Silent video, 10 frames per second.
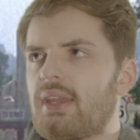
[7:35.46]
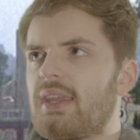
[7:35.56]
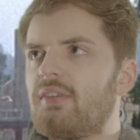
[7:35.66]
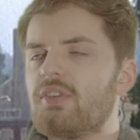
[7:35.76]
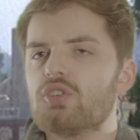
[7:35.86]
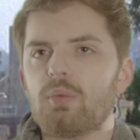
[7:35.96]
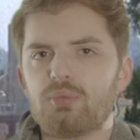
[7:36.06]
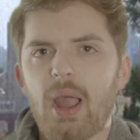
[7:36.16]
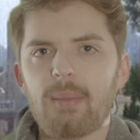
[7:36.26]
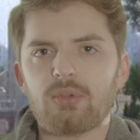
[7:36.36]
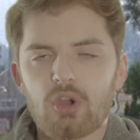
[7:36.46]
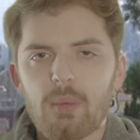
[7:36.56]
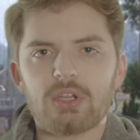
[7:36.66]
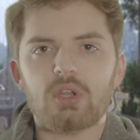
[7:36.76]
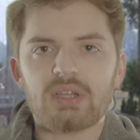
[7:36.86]
individual props are
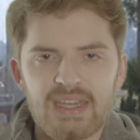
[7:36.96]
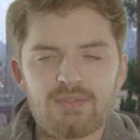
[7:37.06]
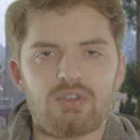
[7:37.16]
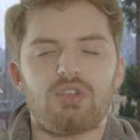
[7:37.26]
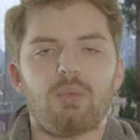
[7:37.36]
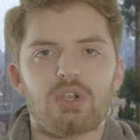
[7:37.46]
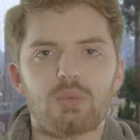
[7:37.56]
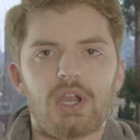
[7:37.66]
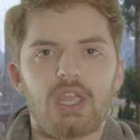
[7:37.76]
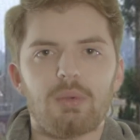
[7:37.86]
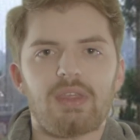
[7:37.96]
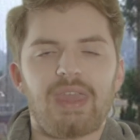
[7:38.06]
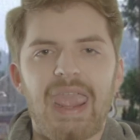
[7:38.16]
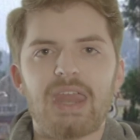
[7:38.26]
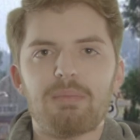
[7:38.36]
going to look different when you're working with a
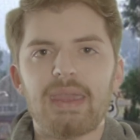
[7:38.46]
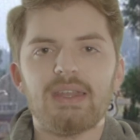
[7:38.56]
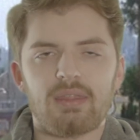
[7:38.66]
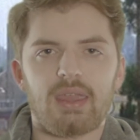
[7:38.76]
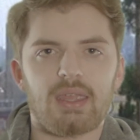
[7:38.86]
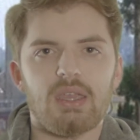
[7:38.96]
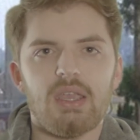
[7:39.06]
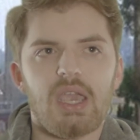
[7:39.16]
handmade thing,